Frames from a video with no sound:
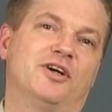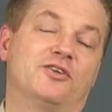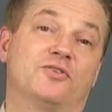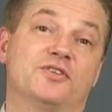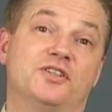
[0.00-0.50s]

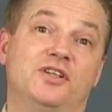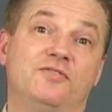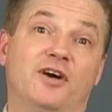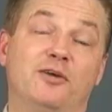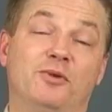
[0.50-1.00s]

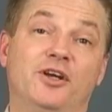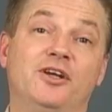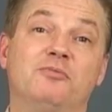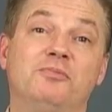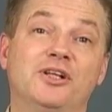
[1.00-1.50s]
electricity
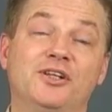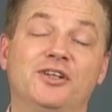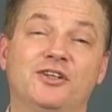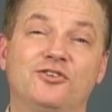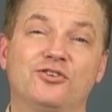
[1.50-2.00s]
vibrating 1
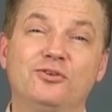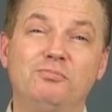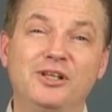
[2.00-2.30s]
million and 2